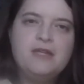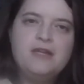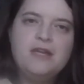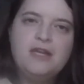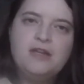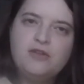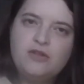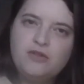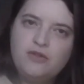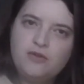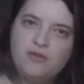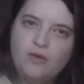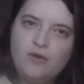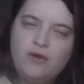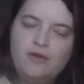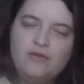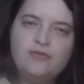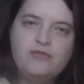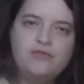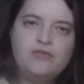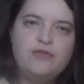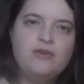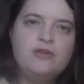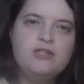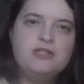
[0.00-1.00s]
In the
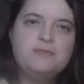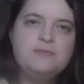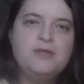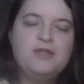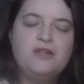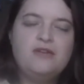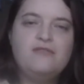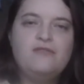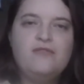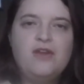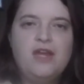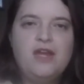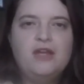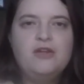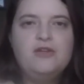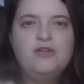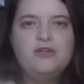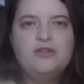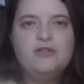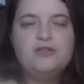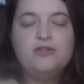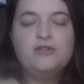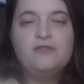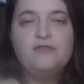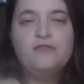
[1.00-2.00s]
north, there's been a
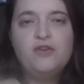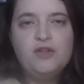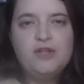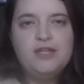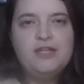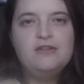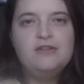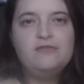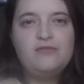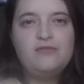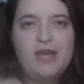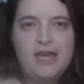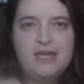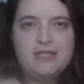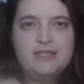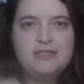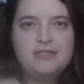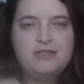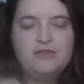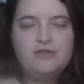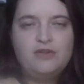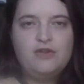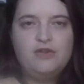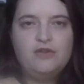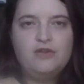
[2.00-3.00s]
failure to fully
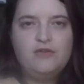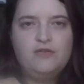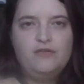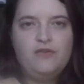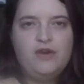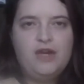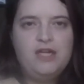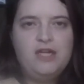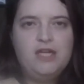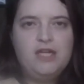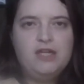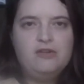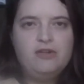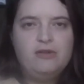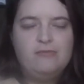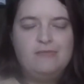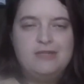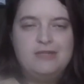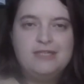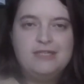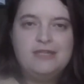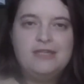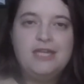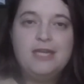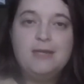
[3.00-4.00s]
invest in the Good Friday
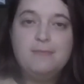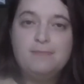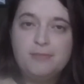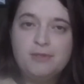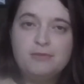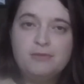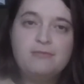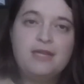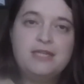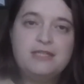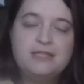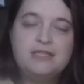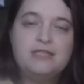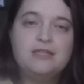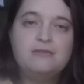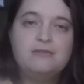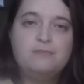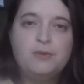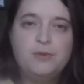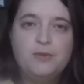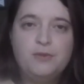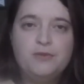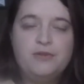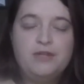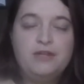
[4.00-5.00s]
Agreement and implement it
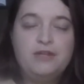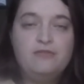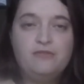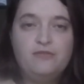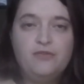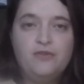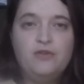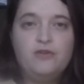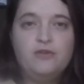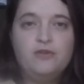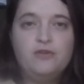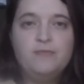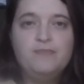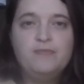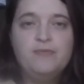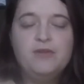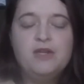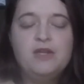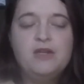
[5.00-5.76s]
in full.